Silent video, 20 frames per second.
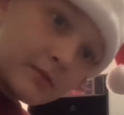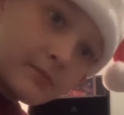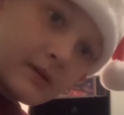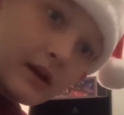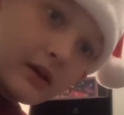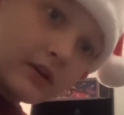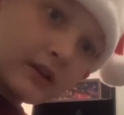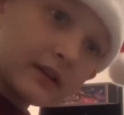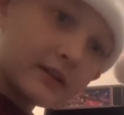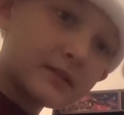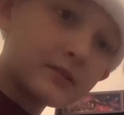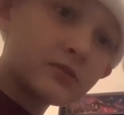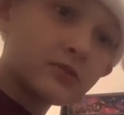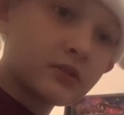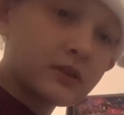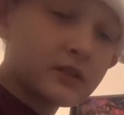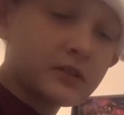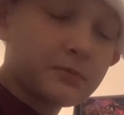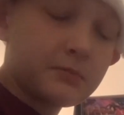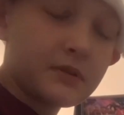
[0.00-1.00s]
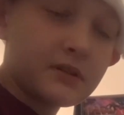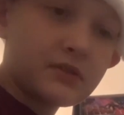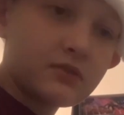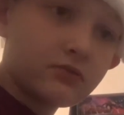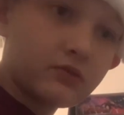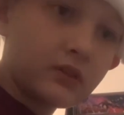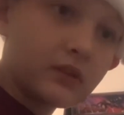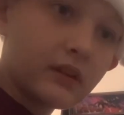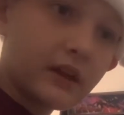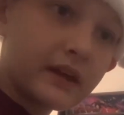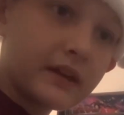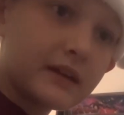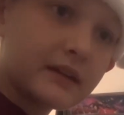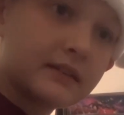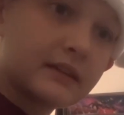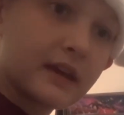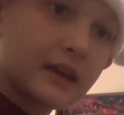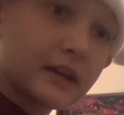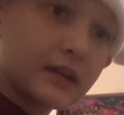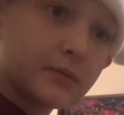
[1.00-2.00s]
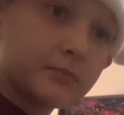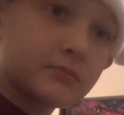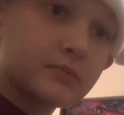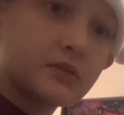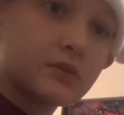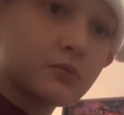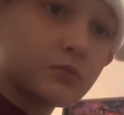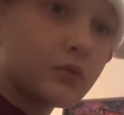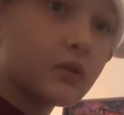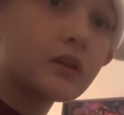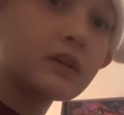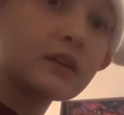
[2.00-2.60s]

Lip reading: about any Christmas related games, what